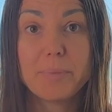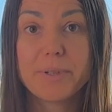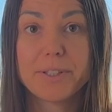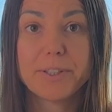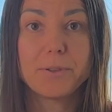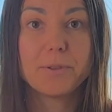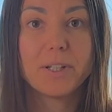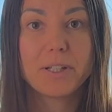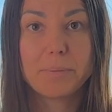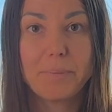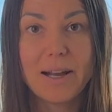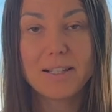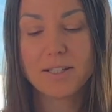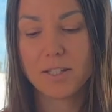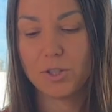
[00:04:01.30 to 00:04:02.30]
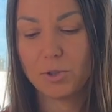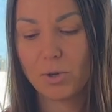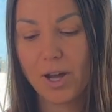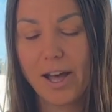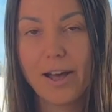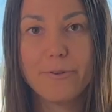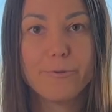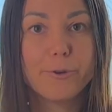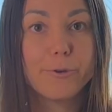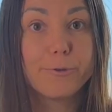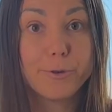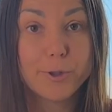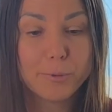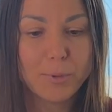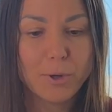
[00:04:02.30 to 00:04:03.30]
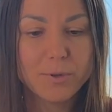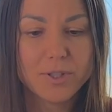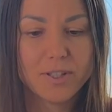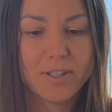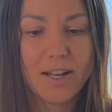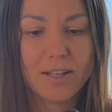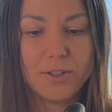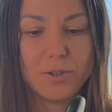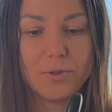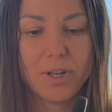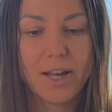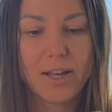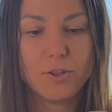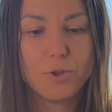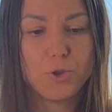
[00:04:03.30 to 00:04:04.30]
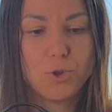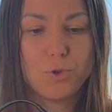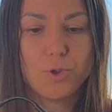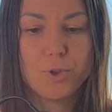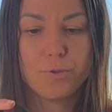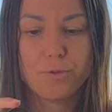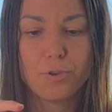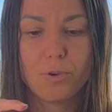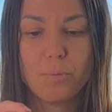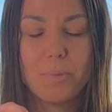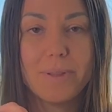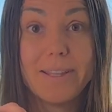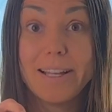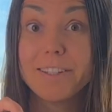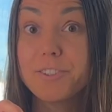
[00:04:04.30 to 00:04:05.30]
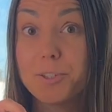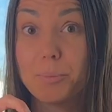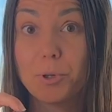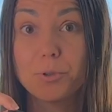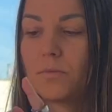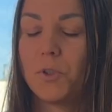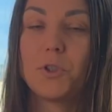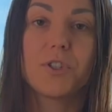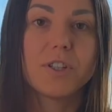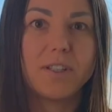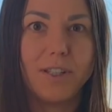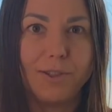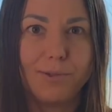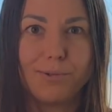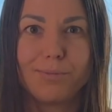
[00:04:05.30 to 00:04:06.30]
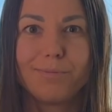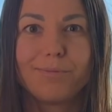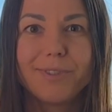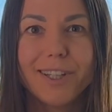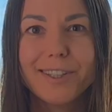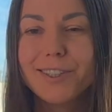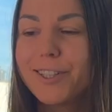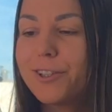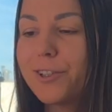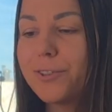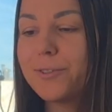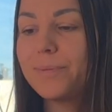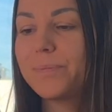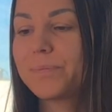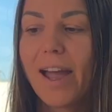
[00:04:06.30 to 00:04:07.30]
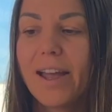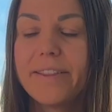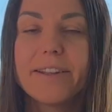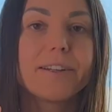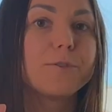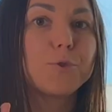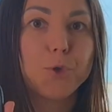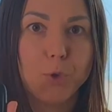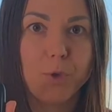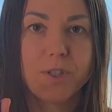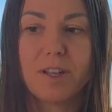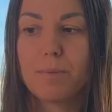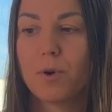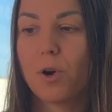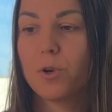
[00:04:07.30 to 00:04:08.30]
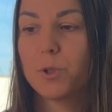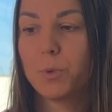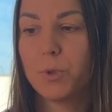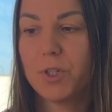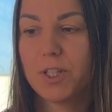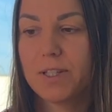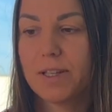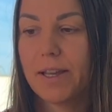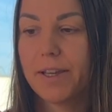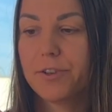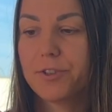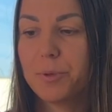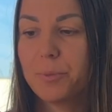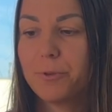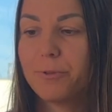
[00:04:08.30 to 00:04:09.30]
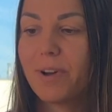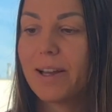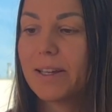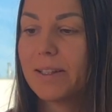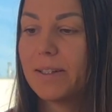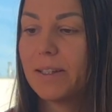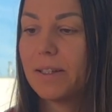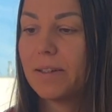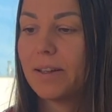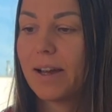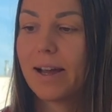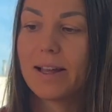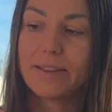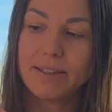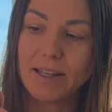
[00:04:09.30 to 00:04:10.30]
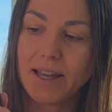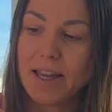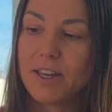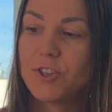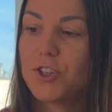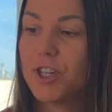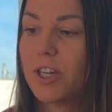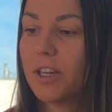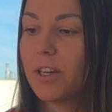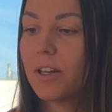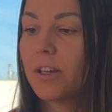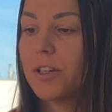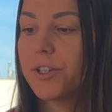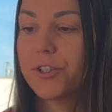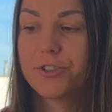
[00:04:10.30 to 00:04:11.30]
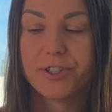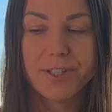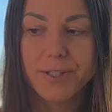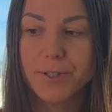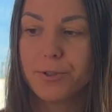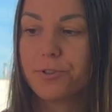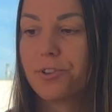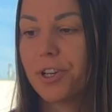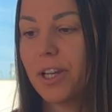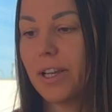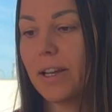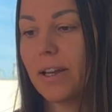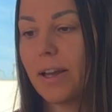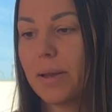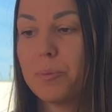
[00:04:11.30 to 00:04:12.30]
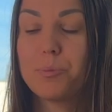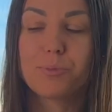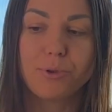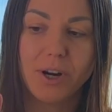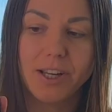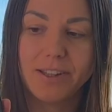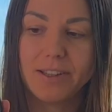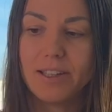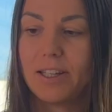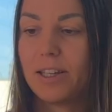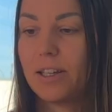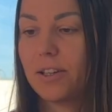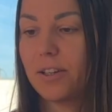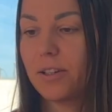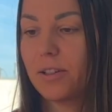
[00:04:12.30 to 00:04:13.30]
particular mask, you have 4 modes that you can choose from that remote. You just need to turn it on and then choose the mode, which is like remove acne, anti-aging, restoring, brightening,